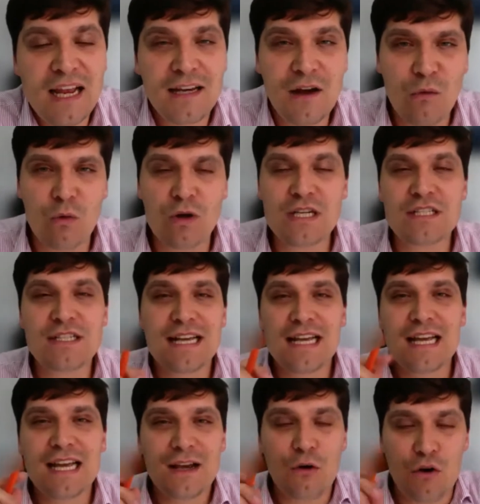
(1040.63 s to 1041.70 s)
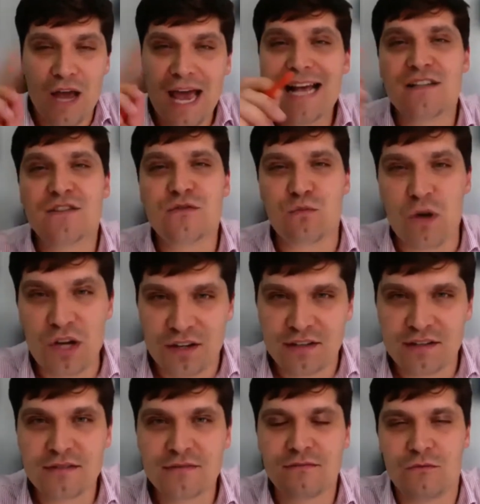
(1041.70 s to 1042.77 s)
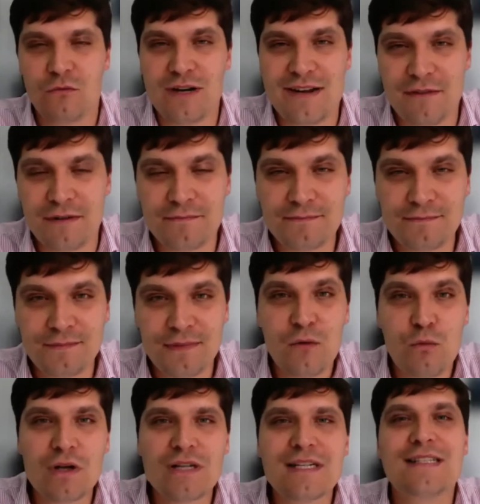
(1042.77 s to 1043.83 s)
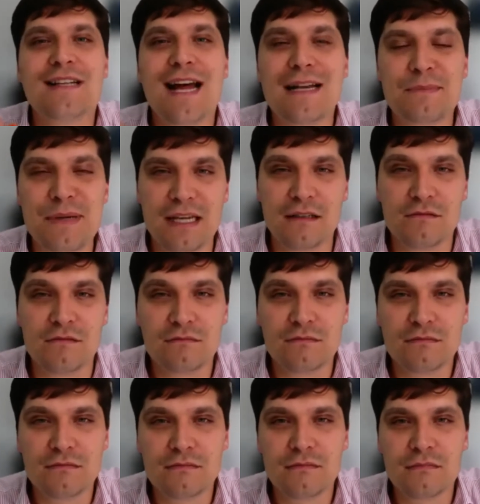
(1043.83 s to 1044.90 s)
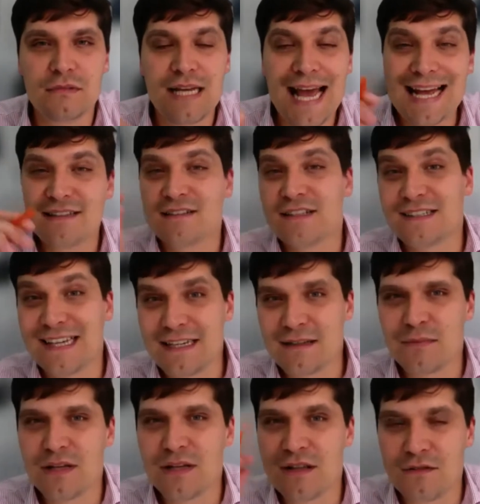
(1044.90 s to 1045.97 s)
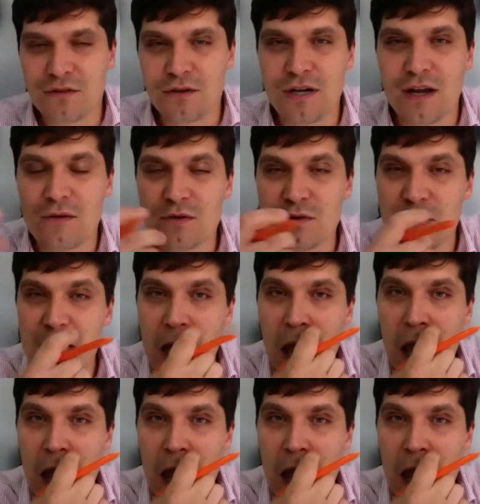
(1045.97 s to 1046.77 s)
Now, what is it? Or has worked, whatever. What does that mean? Had 6 months at 30 hours a week.